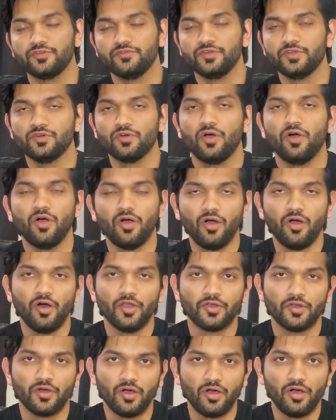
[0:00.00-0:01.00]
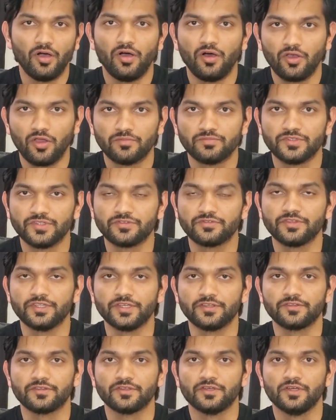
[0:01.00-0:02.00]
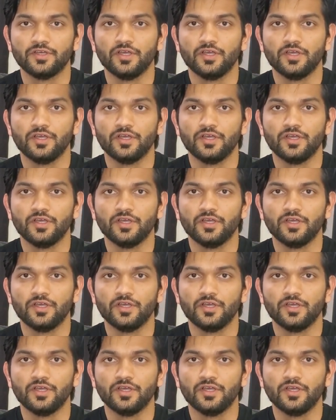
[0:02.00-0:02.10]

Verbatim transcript: review on all of these things.